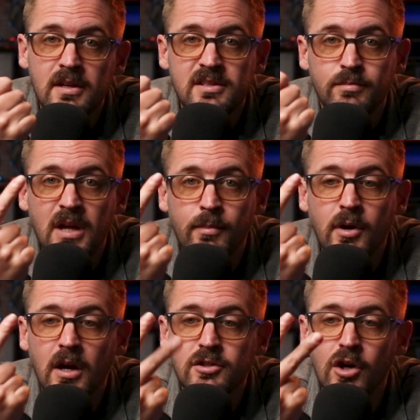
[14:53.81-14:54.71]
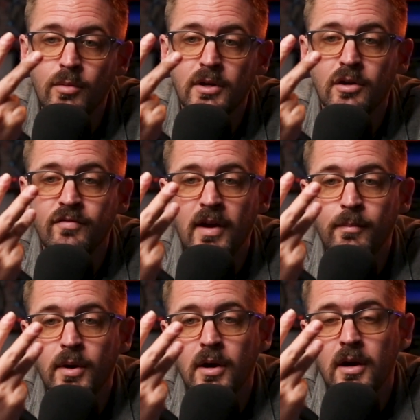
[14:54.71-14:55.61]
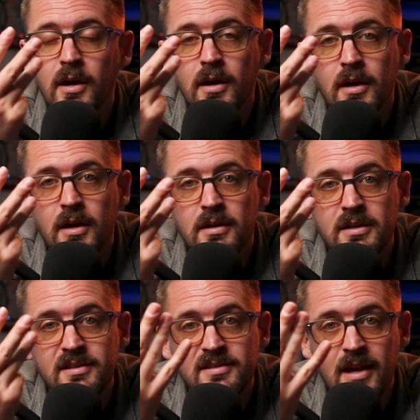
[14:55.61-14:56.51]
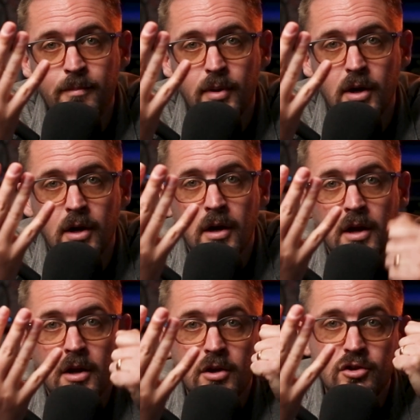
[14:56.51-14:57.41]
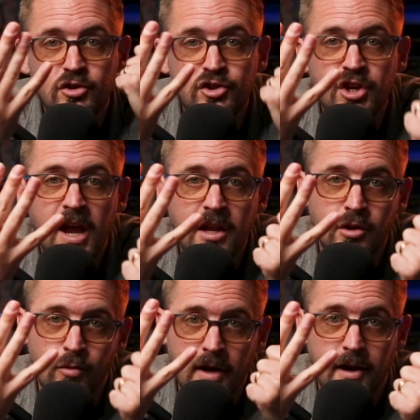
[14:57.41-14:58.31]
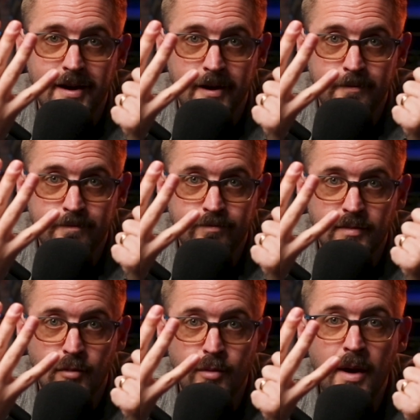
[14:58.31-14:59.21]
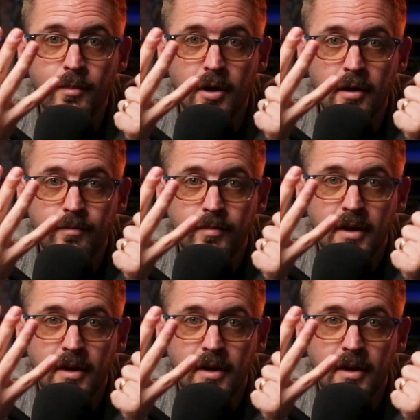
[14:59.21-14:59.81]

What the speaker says: September, October, November, December, January. Remember,